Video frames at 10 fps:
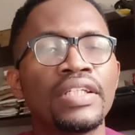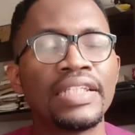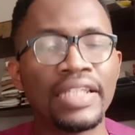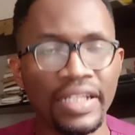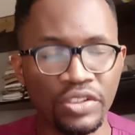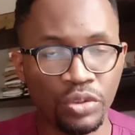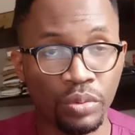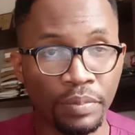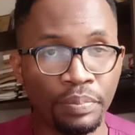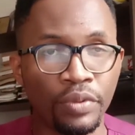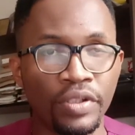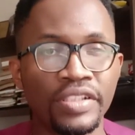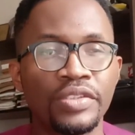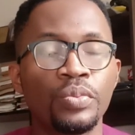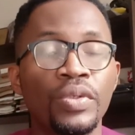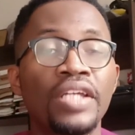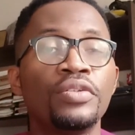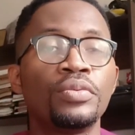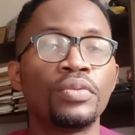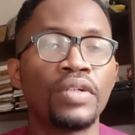get to a point where
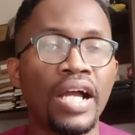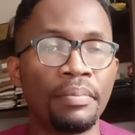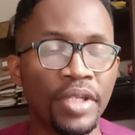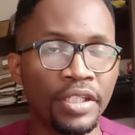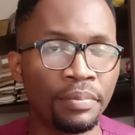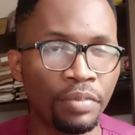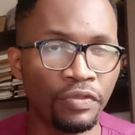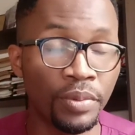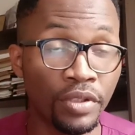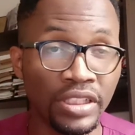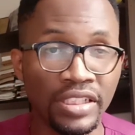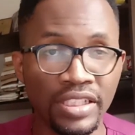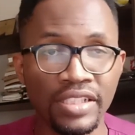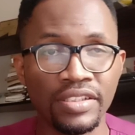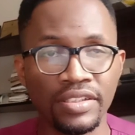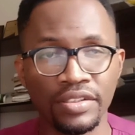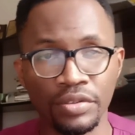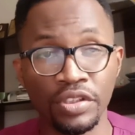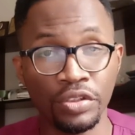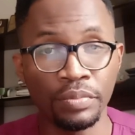you are making profit, because in essence you
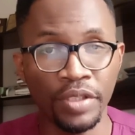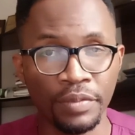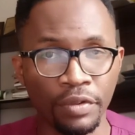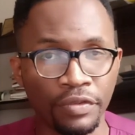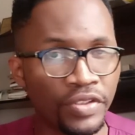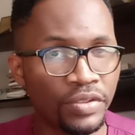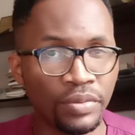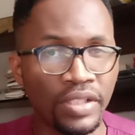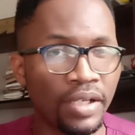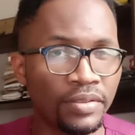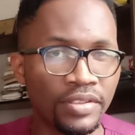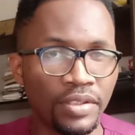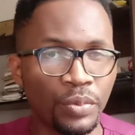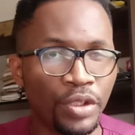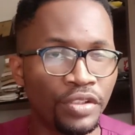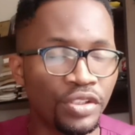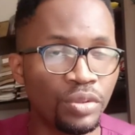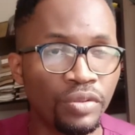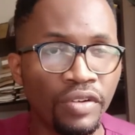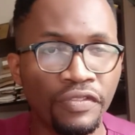need to make profit, no doubt. We don't need to
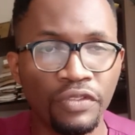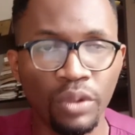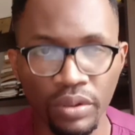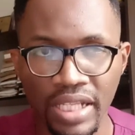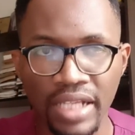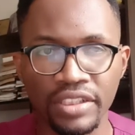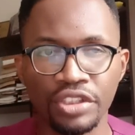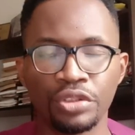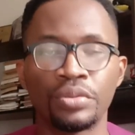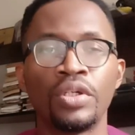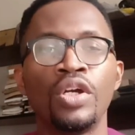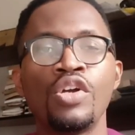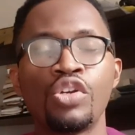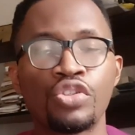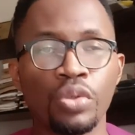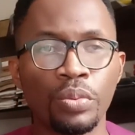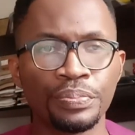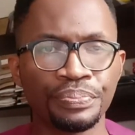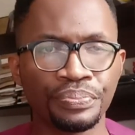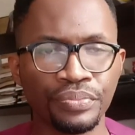overflog that issue. So
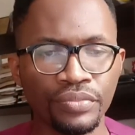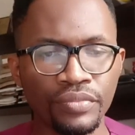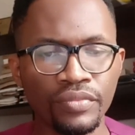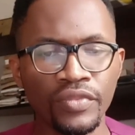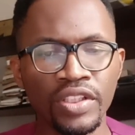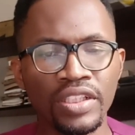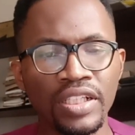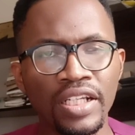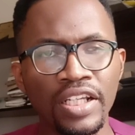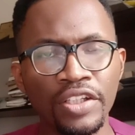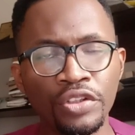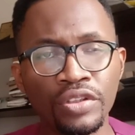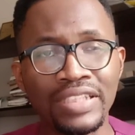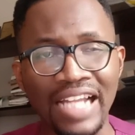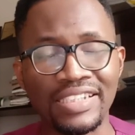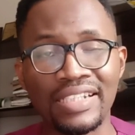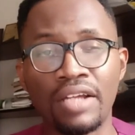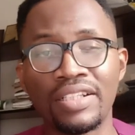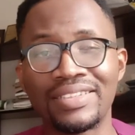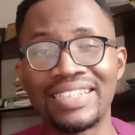that's now
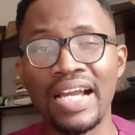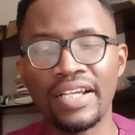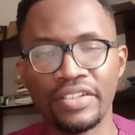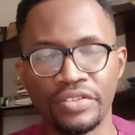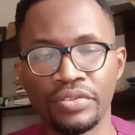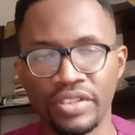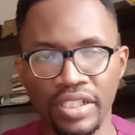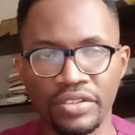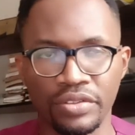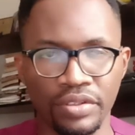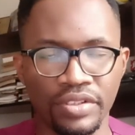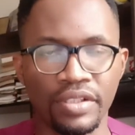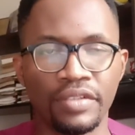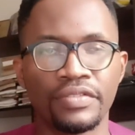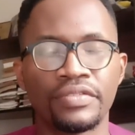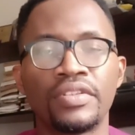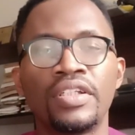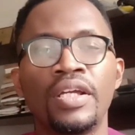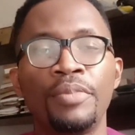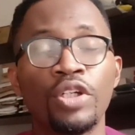the target you set to yourself.
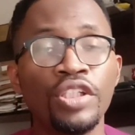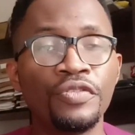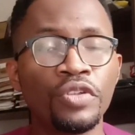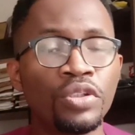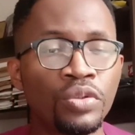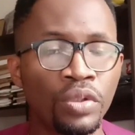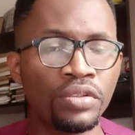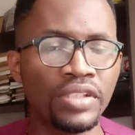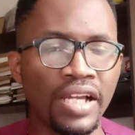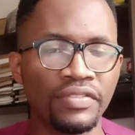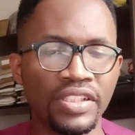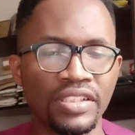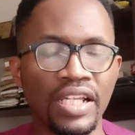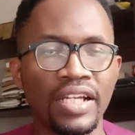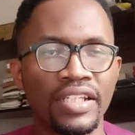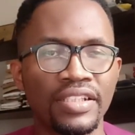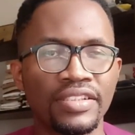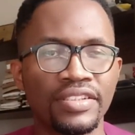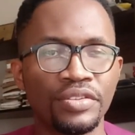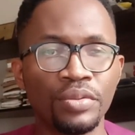Because if you don't have these
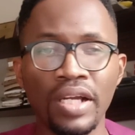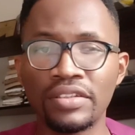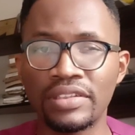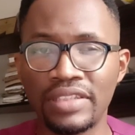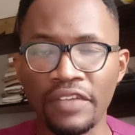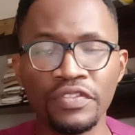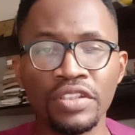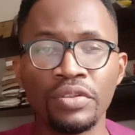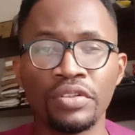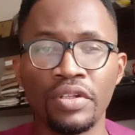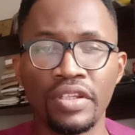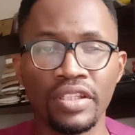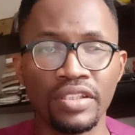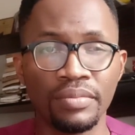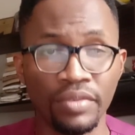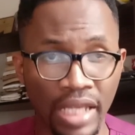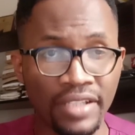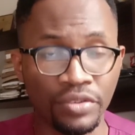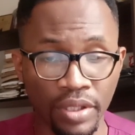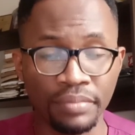targets, you are definitely going to,
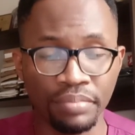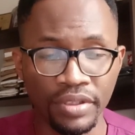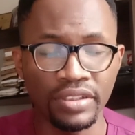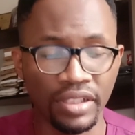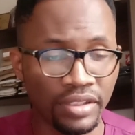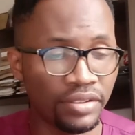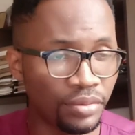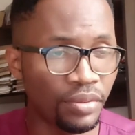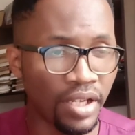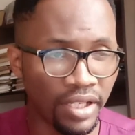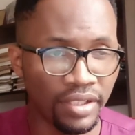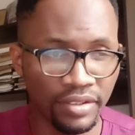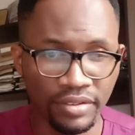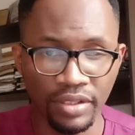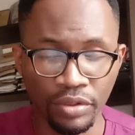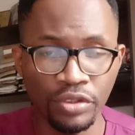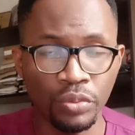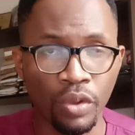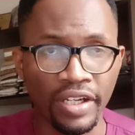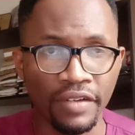you are in business, you are going to
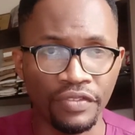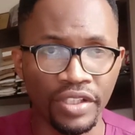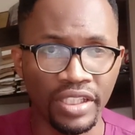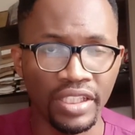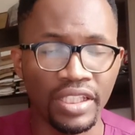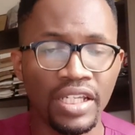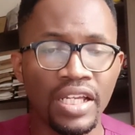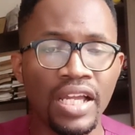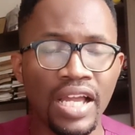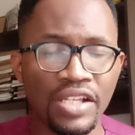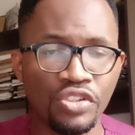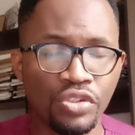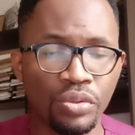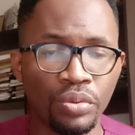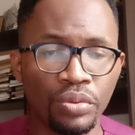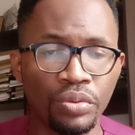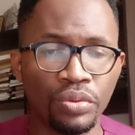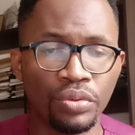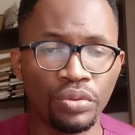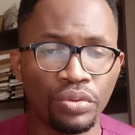work every day, and so
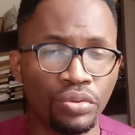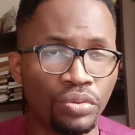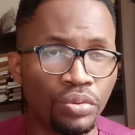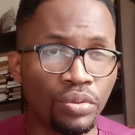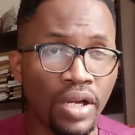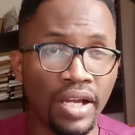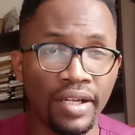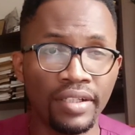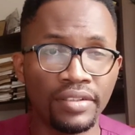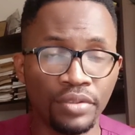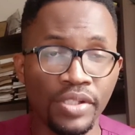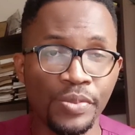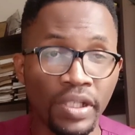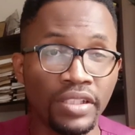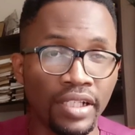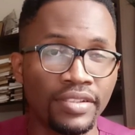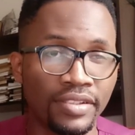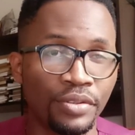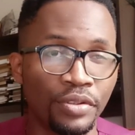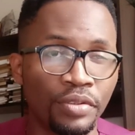you expect that
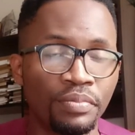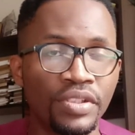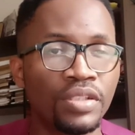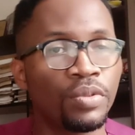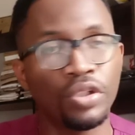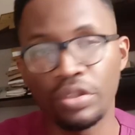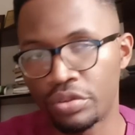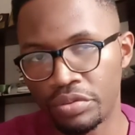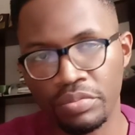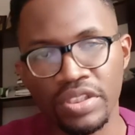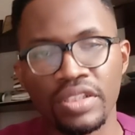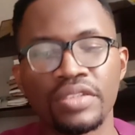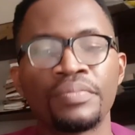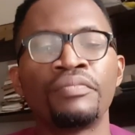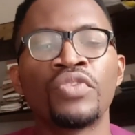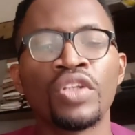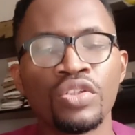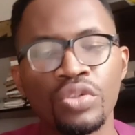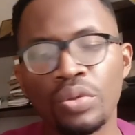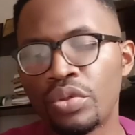you're doing business, but you're not doing business.
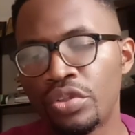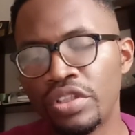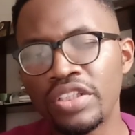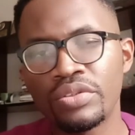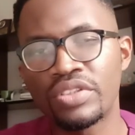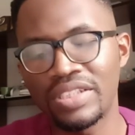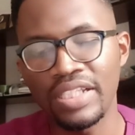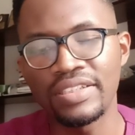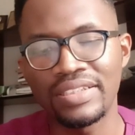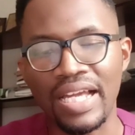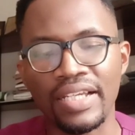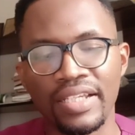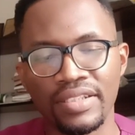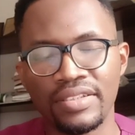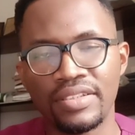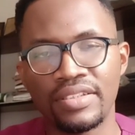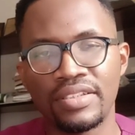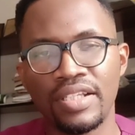So you need to set targets